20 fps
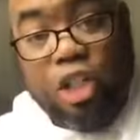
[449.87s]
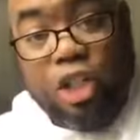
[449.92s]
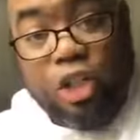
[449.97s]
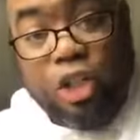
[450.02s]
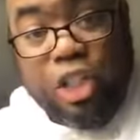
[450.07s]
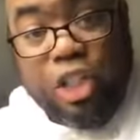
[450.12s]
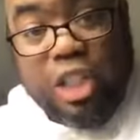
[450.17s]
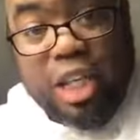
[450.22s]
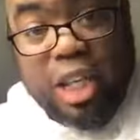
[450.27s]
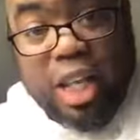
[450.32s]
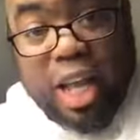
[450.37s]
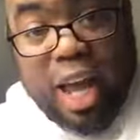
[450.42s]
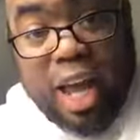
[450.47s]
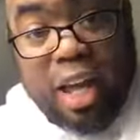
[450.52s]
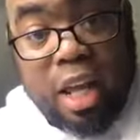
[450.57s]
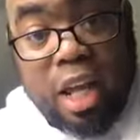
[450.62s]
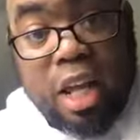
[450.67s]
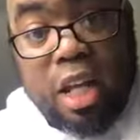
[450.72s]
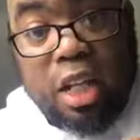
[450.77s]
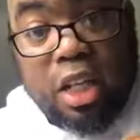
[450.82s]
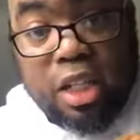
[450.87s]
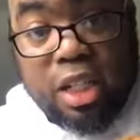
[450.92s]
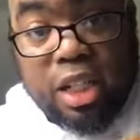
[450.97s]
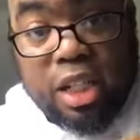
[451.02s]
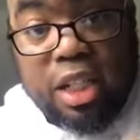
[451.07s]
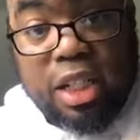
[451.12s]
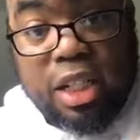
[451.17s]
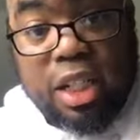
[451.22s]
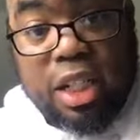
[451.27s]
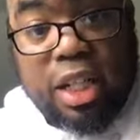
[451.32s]
As you see that the
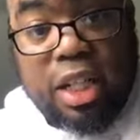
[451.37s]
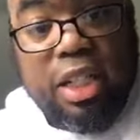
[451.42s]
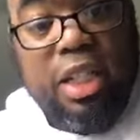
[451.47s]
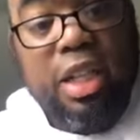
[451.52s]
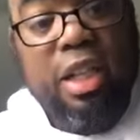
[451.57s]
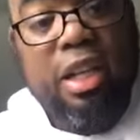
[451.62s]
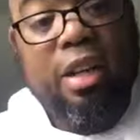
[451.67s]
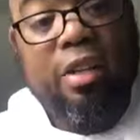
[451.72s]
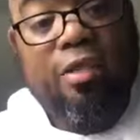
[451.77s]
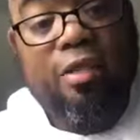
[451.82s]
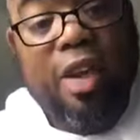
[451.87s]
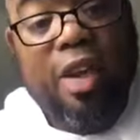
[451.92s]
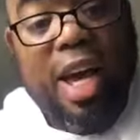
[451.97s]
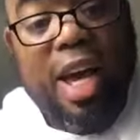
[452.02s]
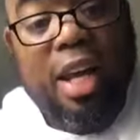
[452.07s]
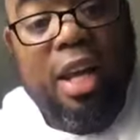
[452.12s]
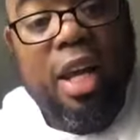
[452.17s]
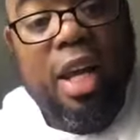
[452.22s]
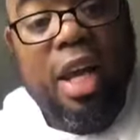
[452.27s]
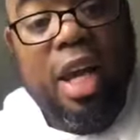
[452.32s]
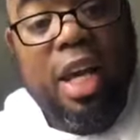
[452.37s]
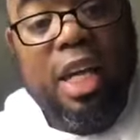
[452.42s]
seasoning gets into the fat